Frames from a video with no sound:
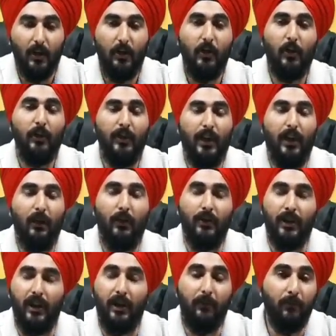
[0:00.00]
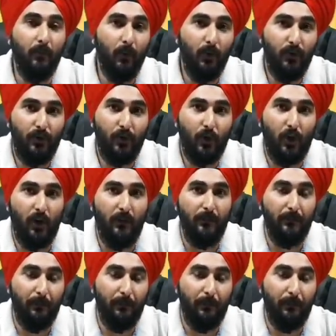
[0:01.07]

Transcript: No doubt, in most jobs,